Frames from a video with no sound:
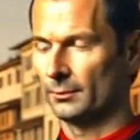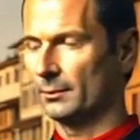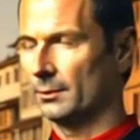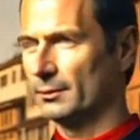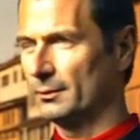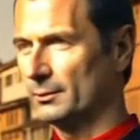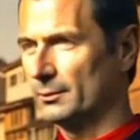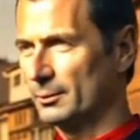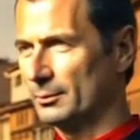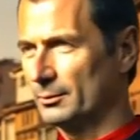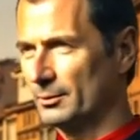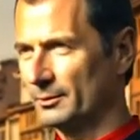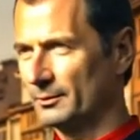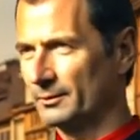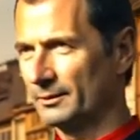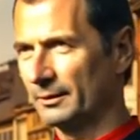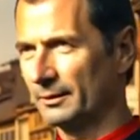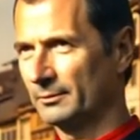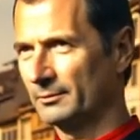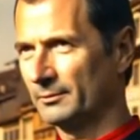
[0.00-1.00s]
He
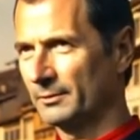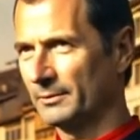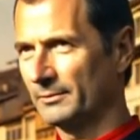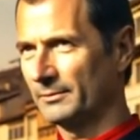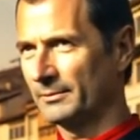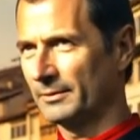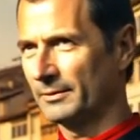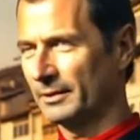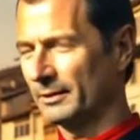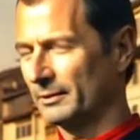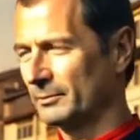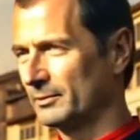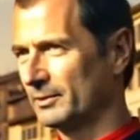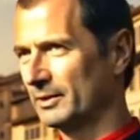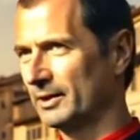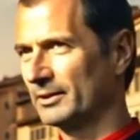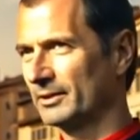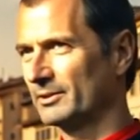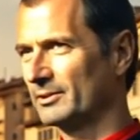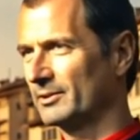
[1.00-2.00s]
argued that rulers
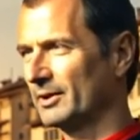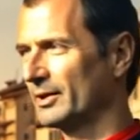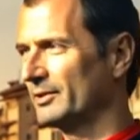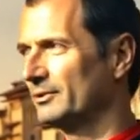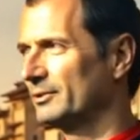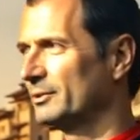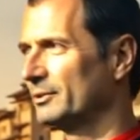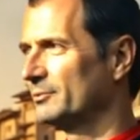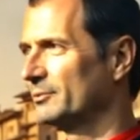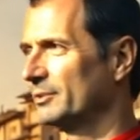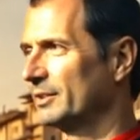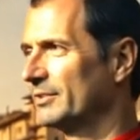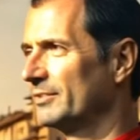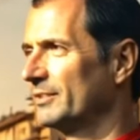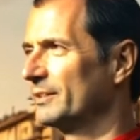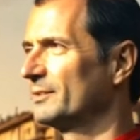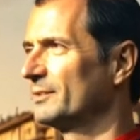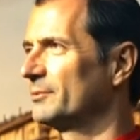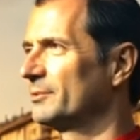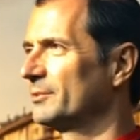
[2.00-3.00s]
must be
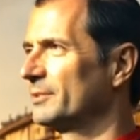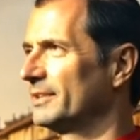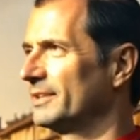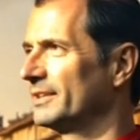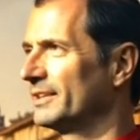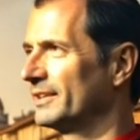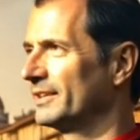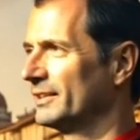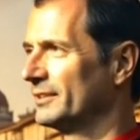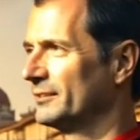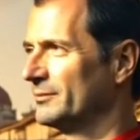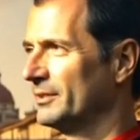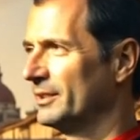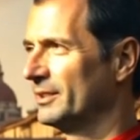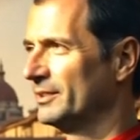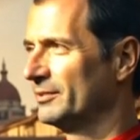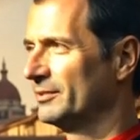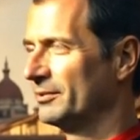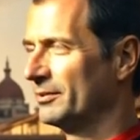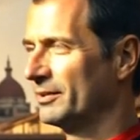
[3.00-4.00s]
cunning,
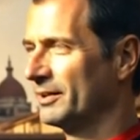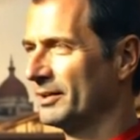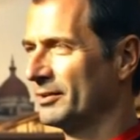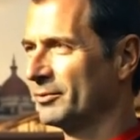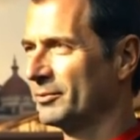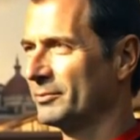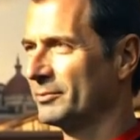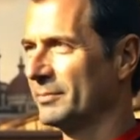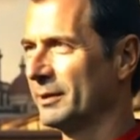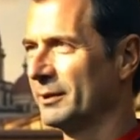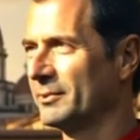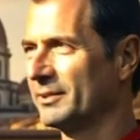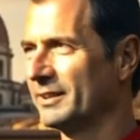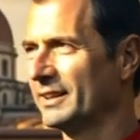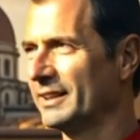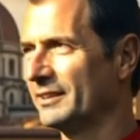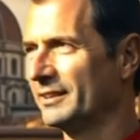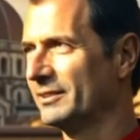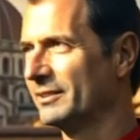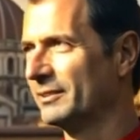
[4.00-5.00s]
strategic, and,
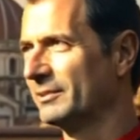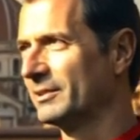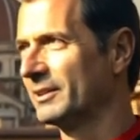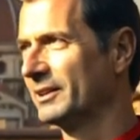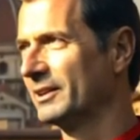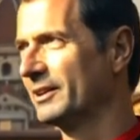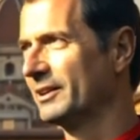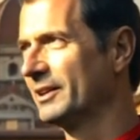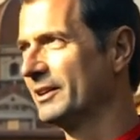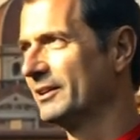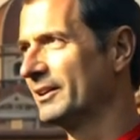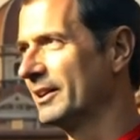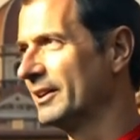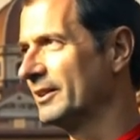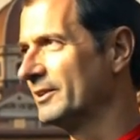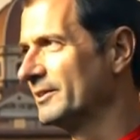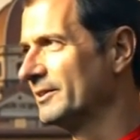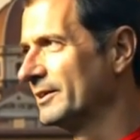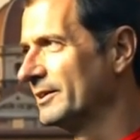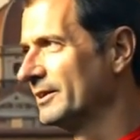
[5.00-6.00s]
when needed,
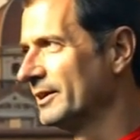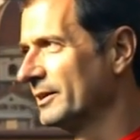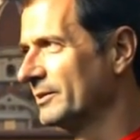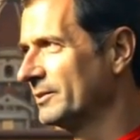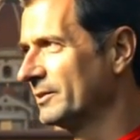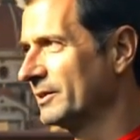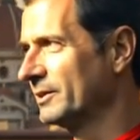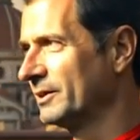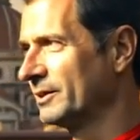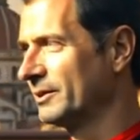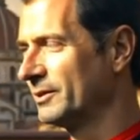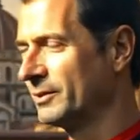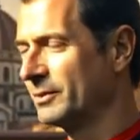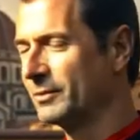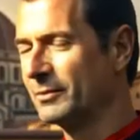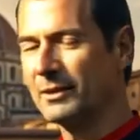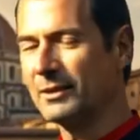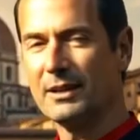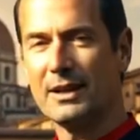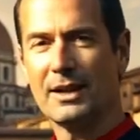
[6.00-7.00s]
ruthless
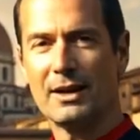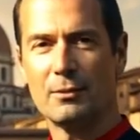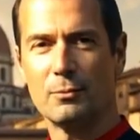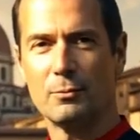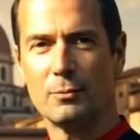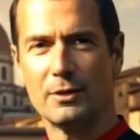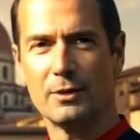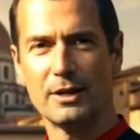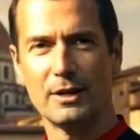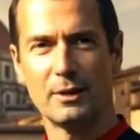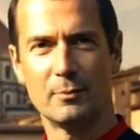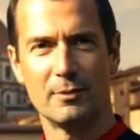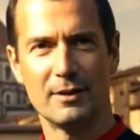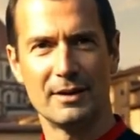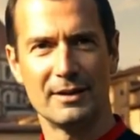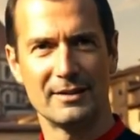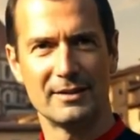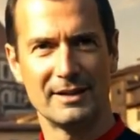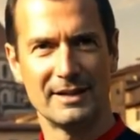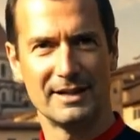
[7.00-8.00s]
to maintain
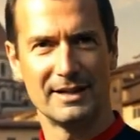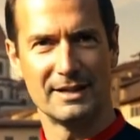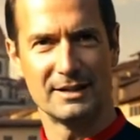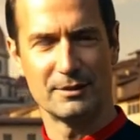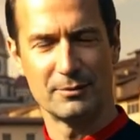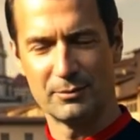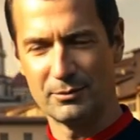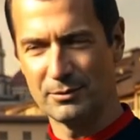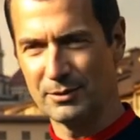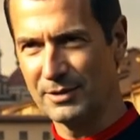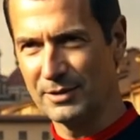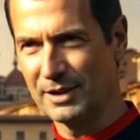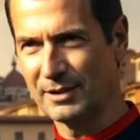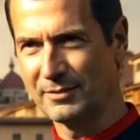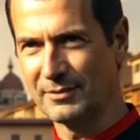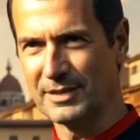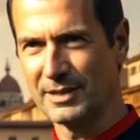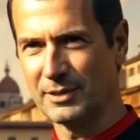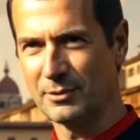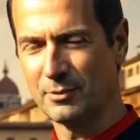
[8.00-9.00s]
stability.
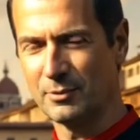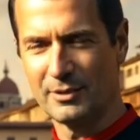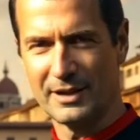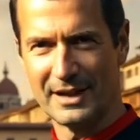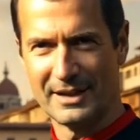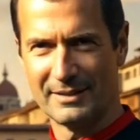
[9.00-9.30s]
Though